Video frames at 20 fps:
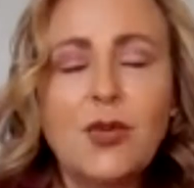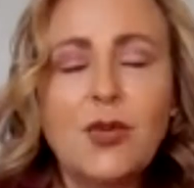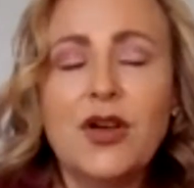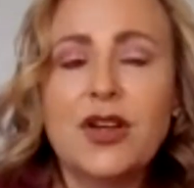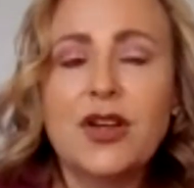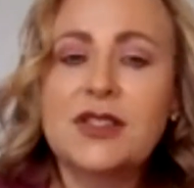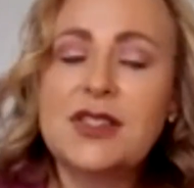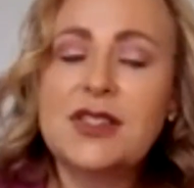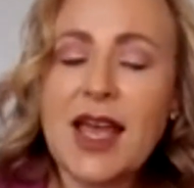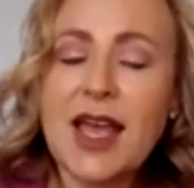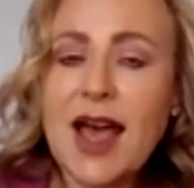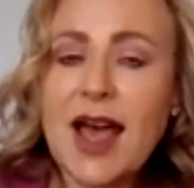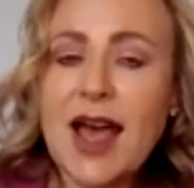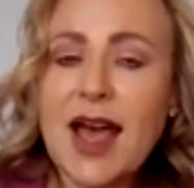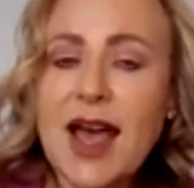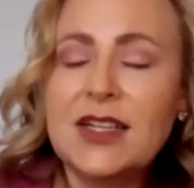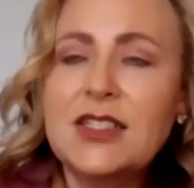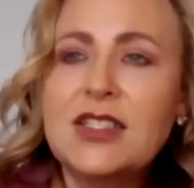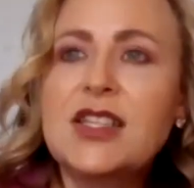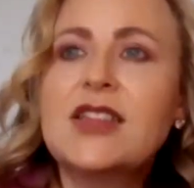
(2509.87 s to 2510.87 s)
Yeah, well, and to
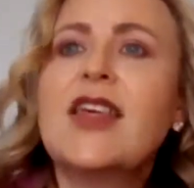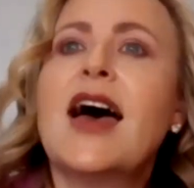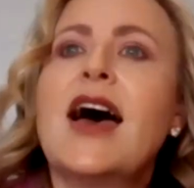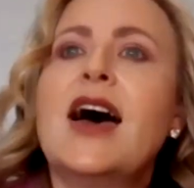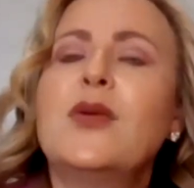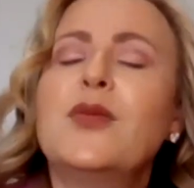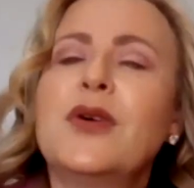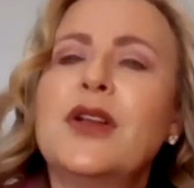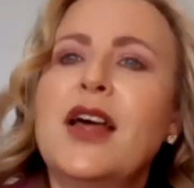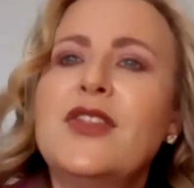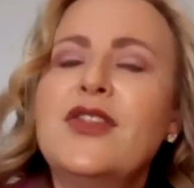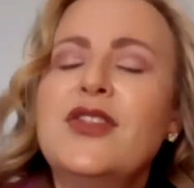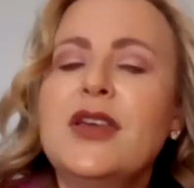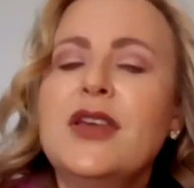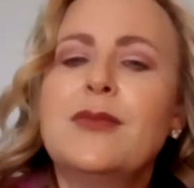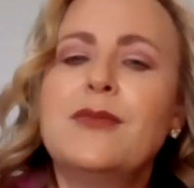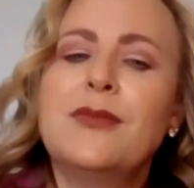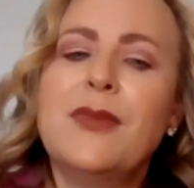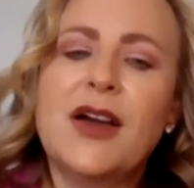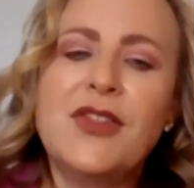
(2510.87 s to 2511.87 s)
add into that, when I
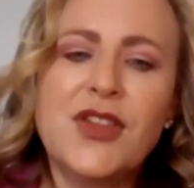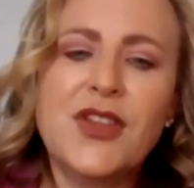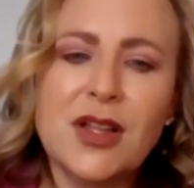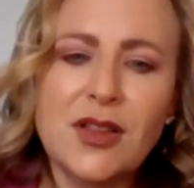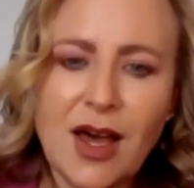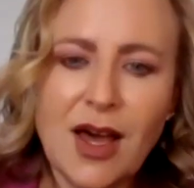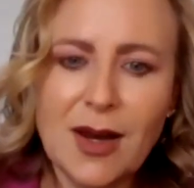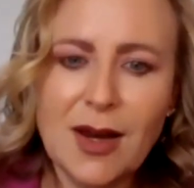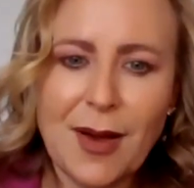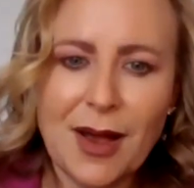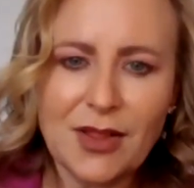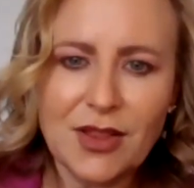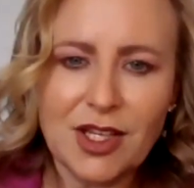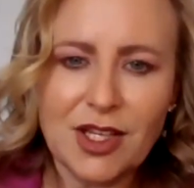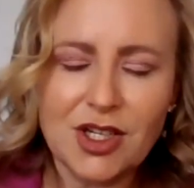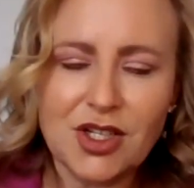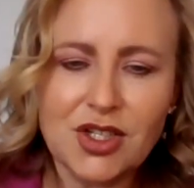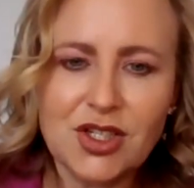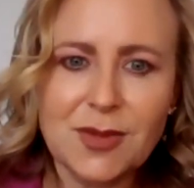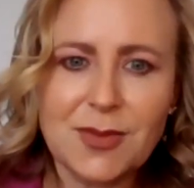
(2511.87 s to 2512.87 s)
think a lot about
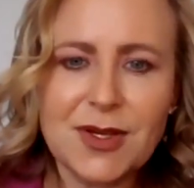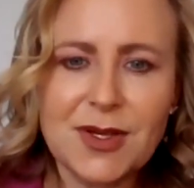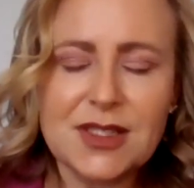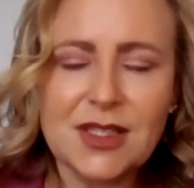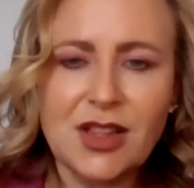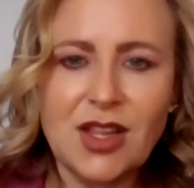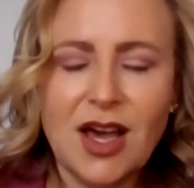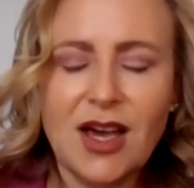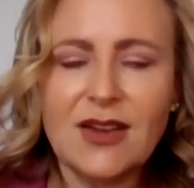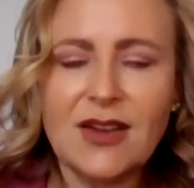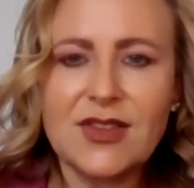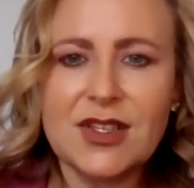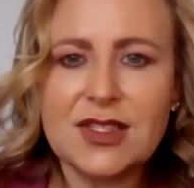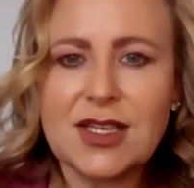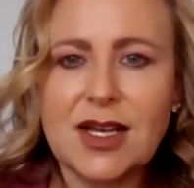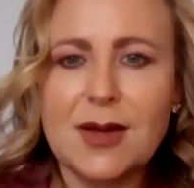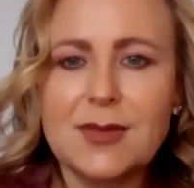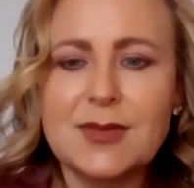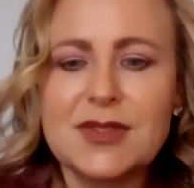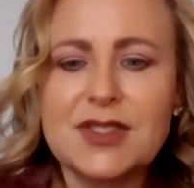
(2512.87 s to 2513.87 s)
leadership, because a lot of
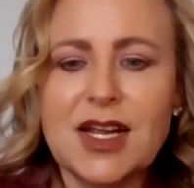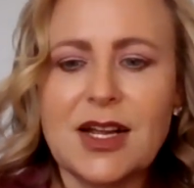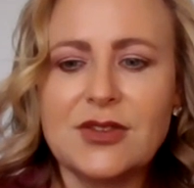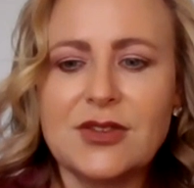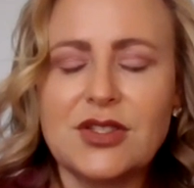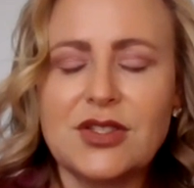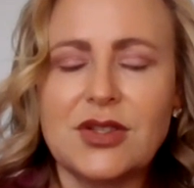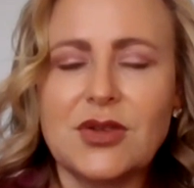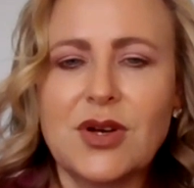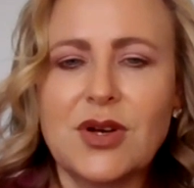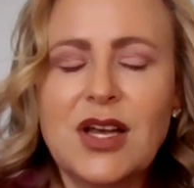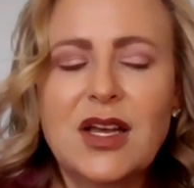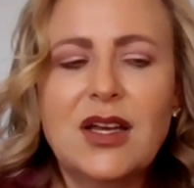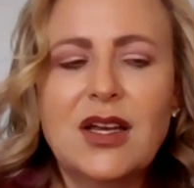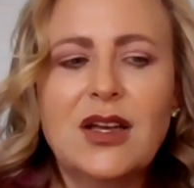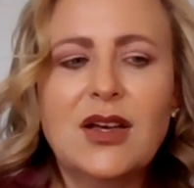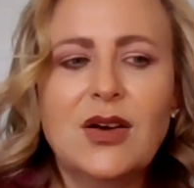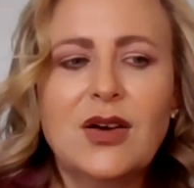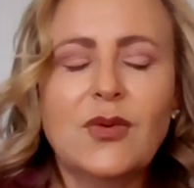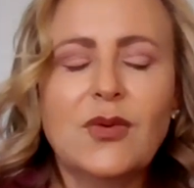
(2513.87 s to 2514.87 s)
this comes down to
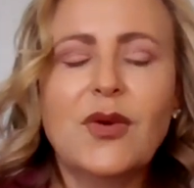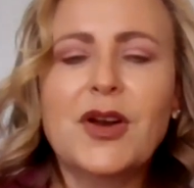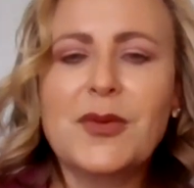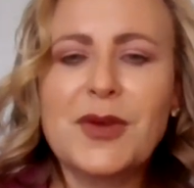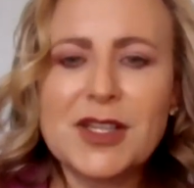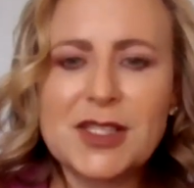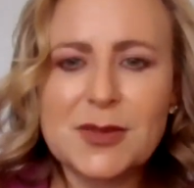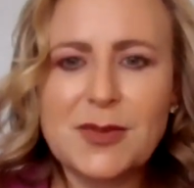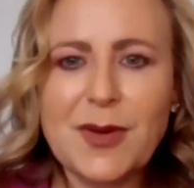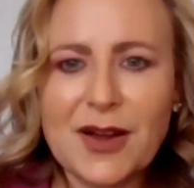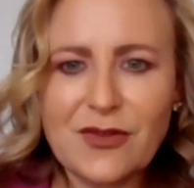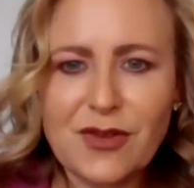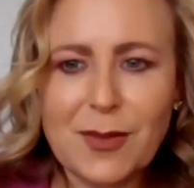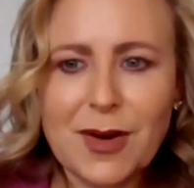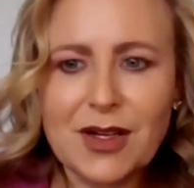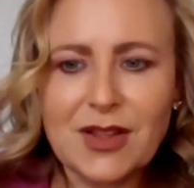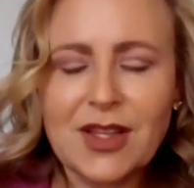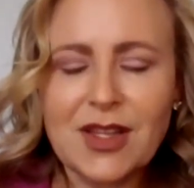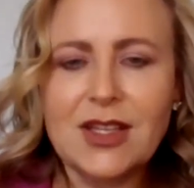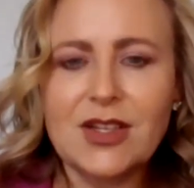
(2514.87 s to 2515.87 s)
what do we expect
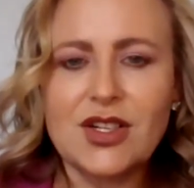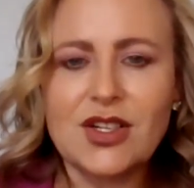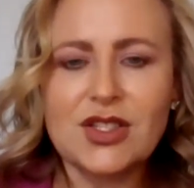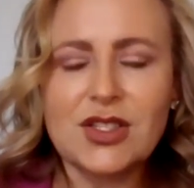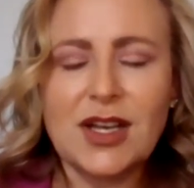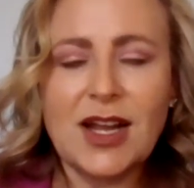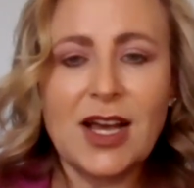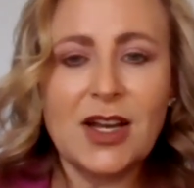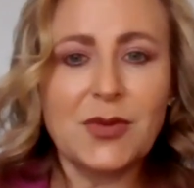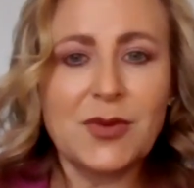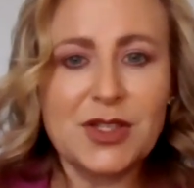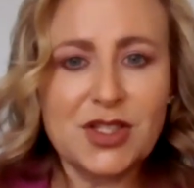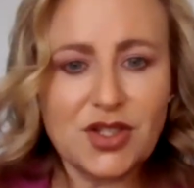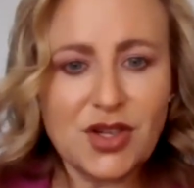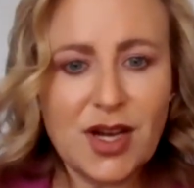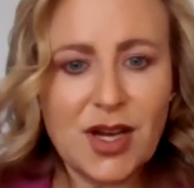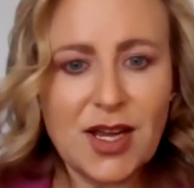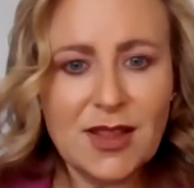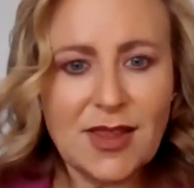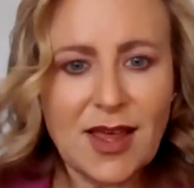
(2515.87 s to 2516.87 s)
from our leaders and how do we
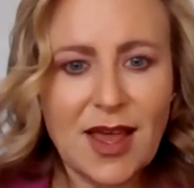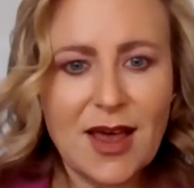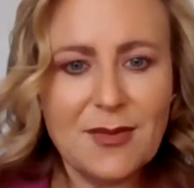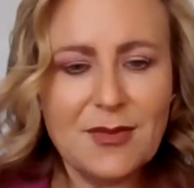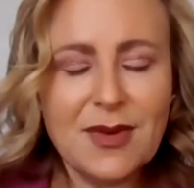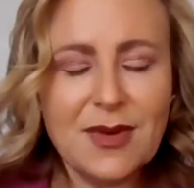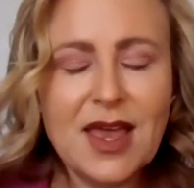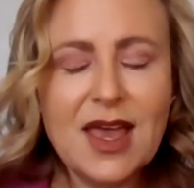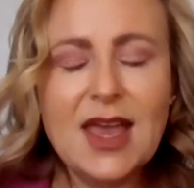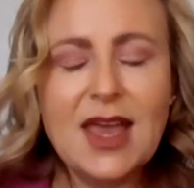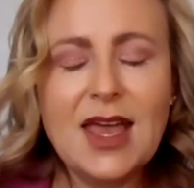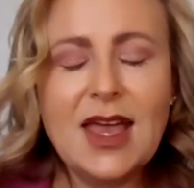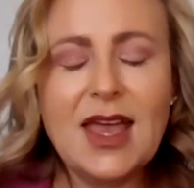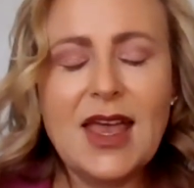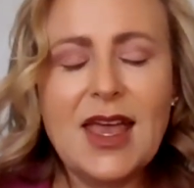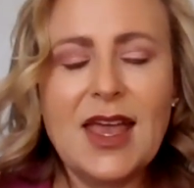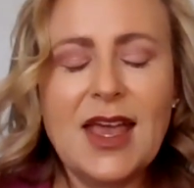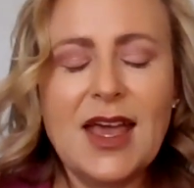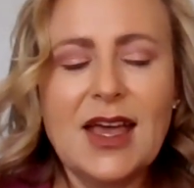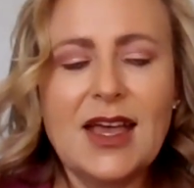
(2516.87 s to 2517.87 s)
train them?
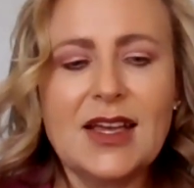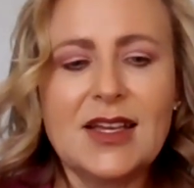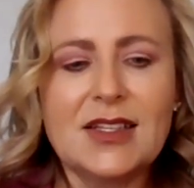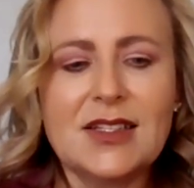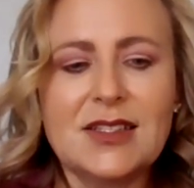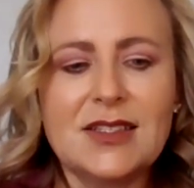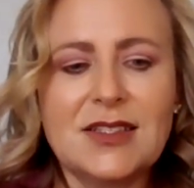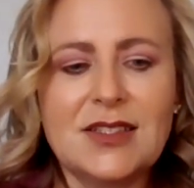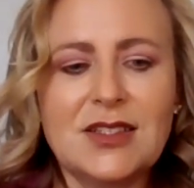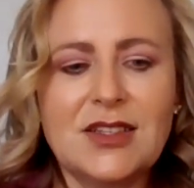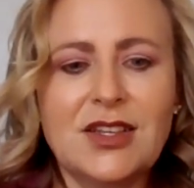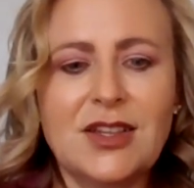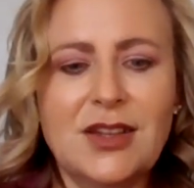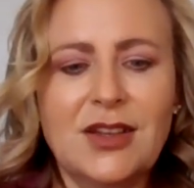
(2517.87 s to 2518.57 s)
And